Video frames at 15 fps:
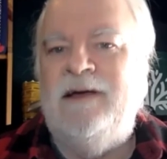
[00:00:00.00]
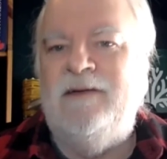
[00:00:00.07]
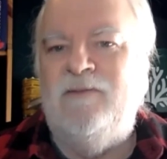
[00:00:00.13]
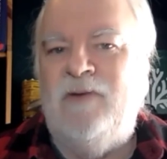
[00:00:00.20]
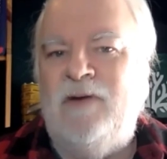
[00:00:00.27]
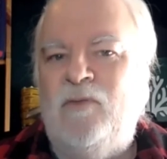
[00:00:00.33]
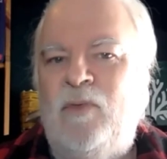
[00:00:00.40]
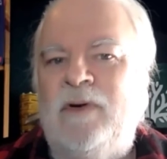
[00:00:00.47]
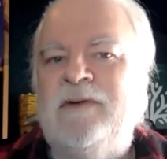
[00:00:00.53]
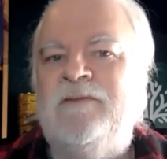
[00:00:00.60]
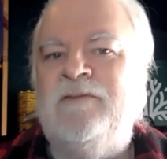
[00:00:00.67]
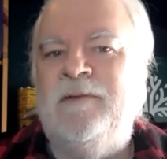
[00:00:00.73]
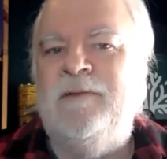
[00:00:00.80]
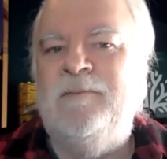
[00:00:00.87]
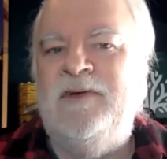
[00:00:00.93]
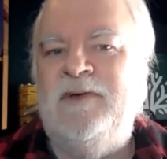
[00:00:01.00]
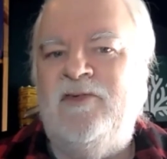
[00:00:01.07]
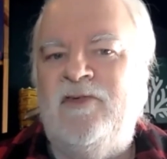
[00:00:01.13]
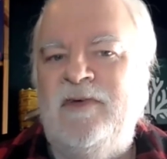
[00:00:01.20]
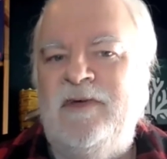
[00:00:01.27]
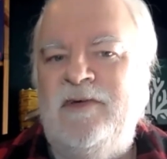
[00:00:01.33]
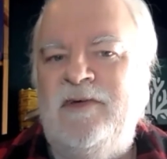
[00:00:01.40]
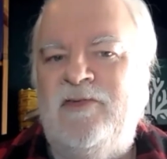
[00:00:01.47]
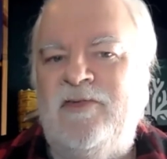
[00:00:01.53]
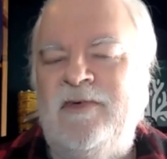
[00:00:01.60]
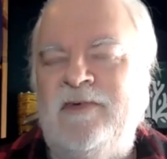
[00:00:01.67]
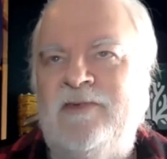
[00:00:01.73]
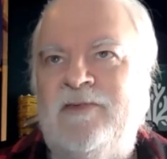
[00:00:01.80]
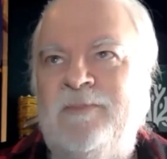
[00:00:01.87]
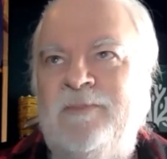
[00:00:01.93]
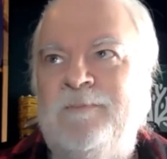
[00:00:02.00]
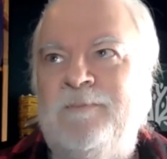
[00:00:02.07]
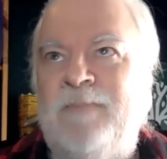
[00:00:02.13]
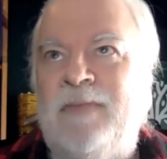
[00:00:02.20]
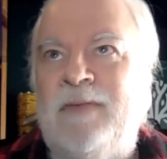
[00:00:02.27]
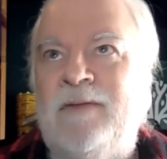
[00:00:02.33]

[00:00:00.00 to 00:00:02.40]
And one of them is this